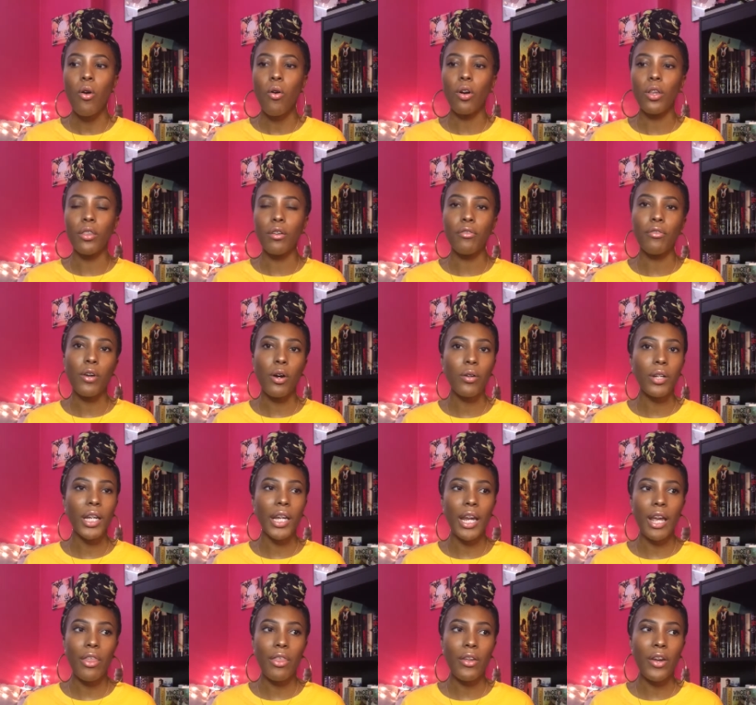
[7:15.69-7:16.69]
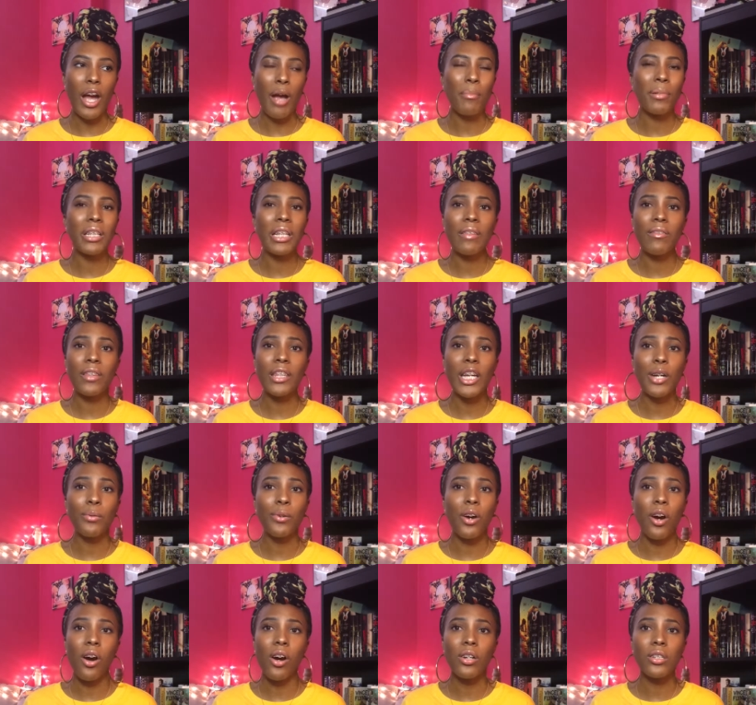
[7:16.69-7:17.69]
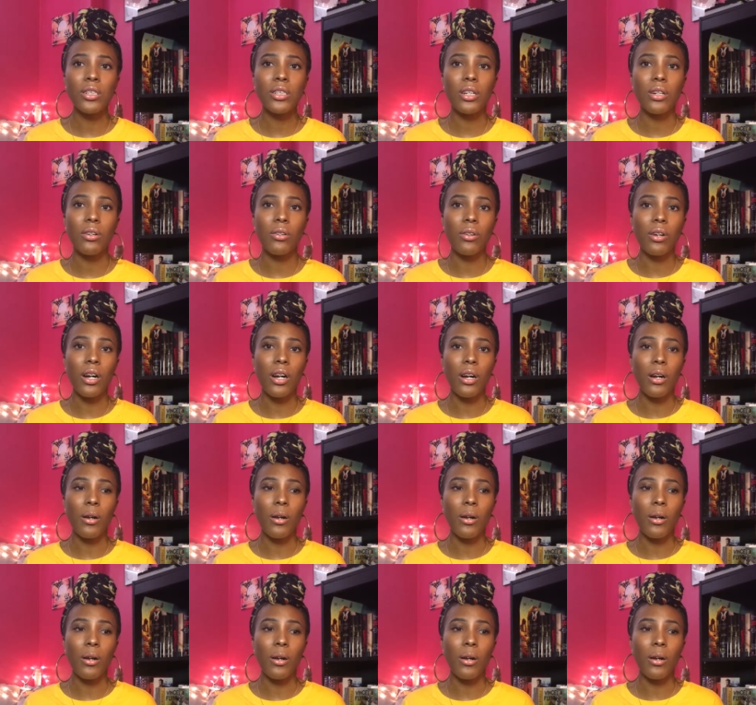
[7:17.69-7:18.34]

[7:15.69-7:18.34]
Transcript: on the phone together. I believe that they were also